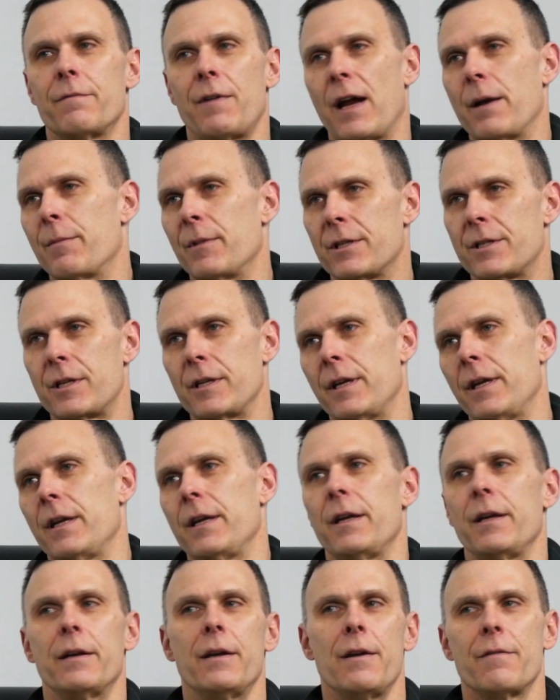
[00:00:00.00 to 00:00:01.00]
vitamin
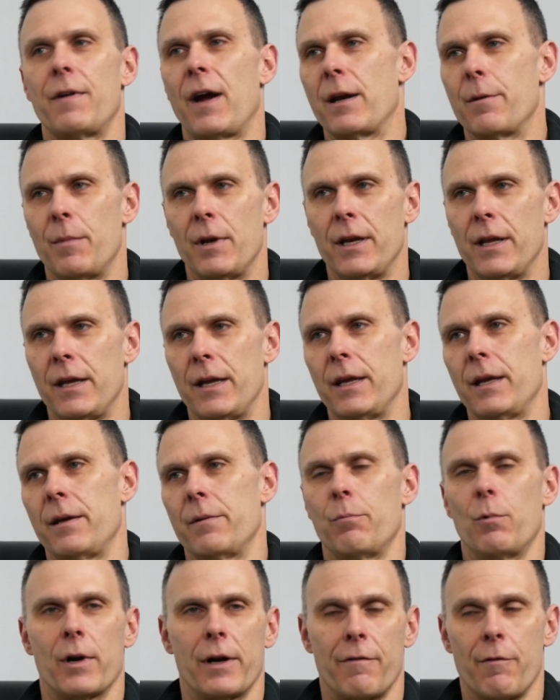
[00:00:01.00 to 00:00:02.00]
C, vitamin
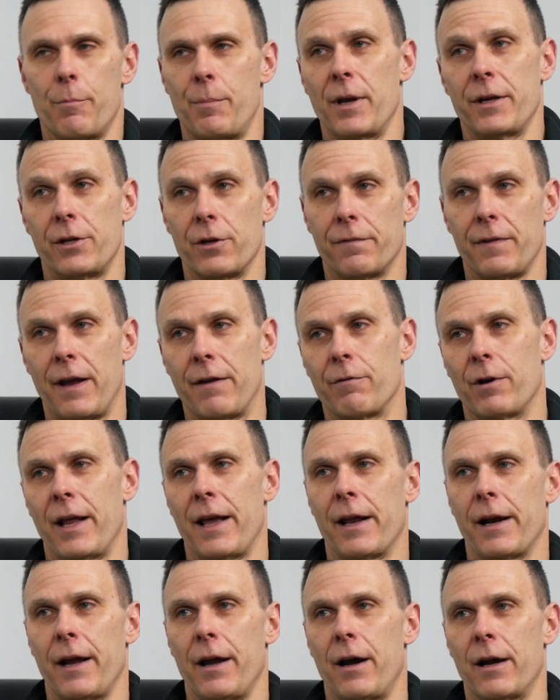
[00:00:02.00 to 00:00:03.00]
E, whatever, pick your favorite
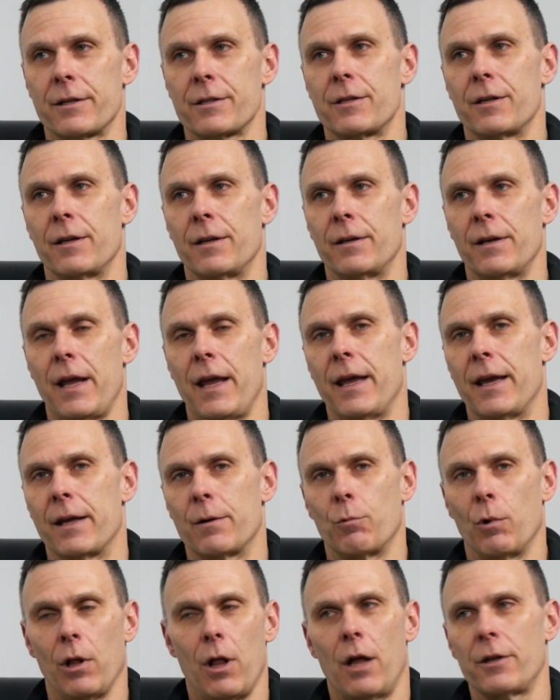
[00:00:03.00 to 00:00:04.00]
antioxidant,
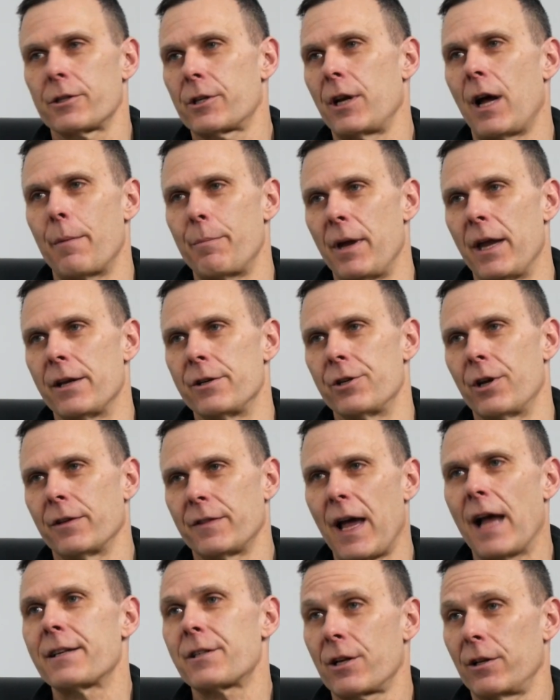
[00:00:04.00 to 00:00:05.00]
and we'll all stop aging.
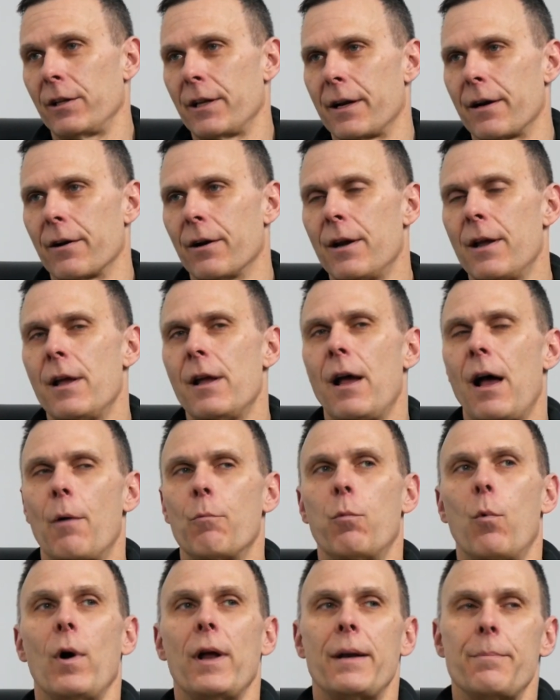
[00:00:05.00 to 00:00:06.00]
That's clear.
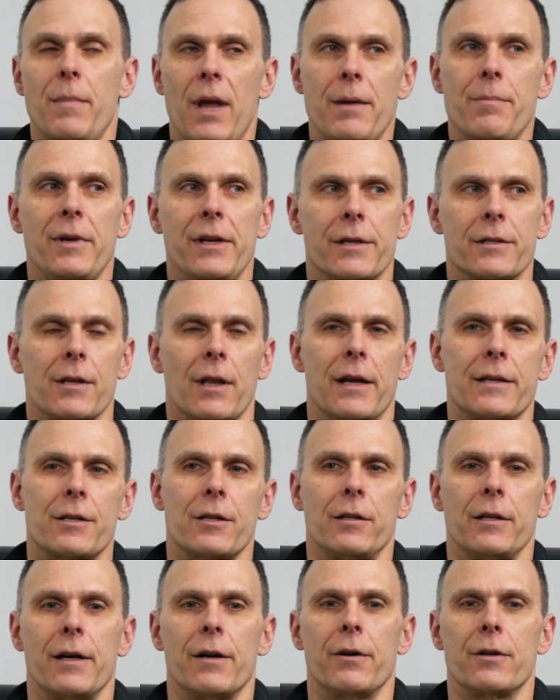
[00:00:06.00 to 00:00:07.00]
What maybe is less
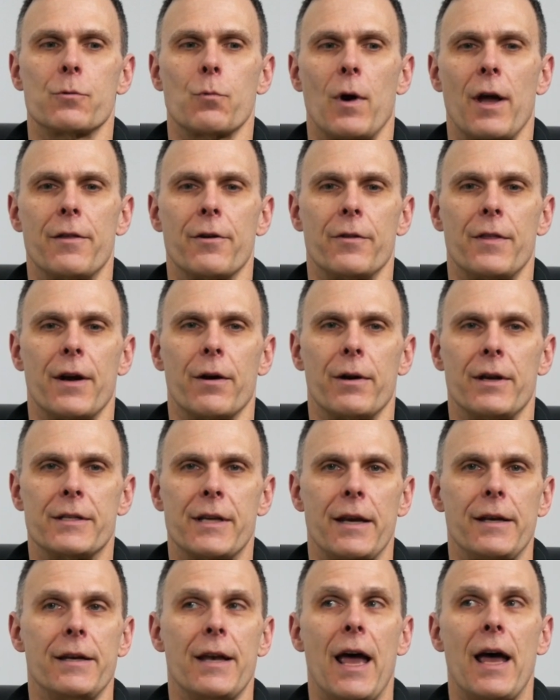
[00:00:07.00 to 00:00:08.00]
clear is whether there is
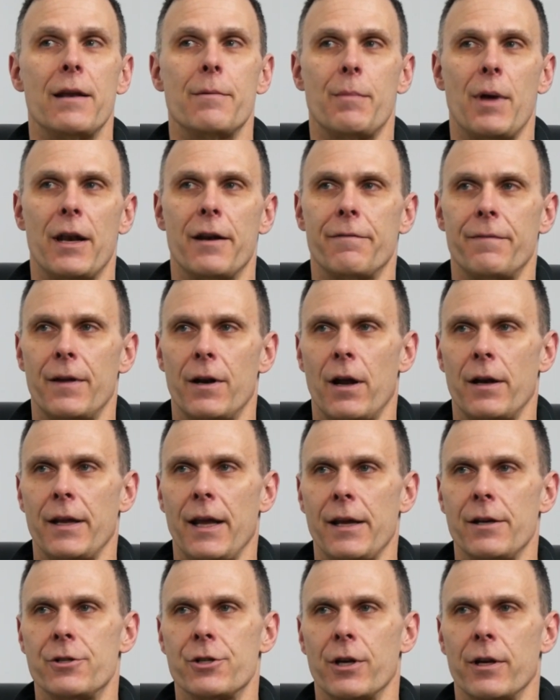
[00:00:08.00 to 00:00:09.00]
a net benefit on
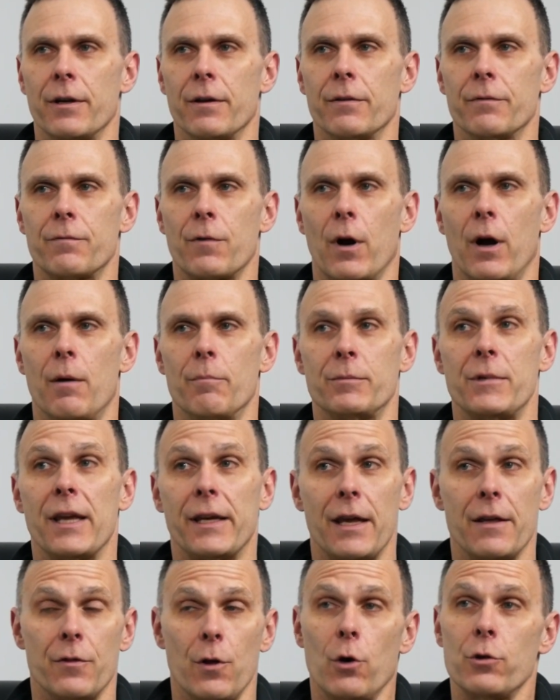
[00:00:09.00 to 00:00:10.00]
aging from
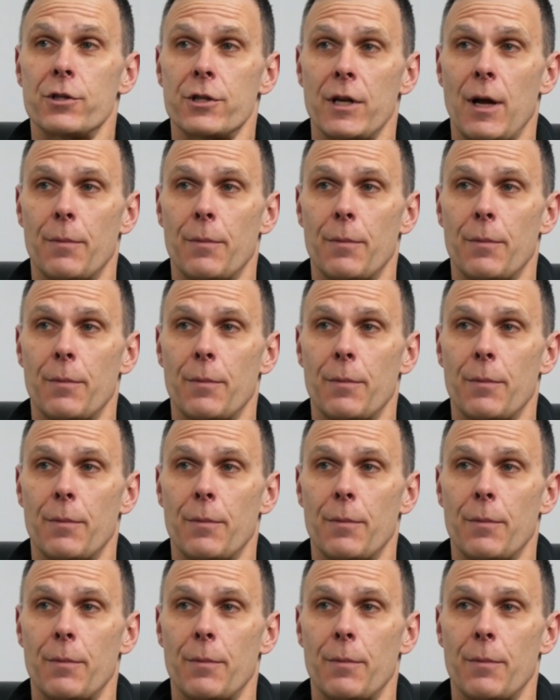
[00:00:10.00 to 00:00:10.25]
taking those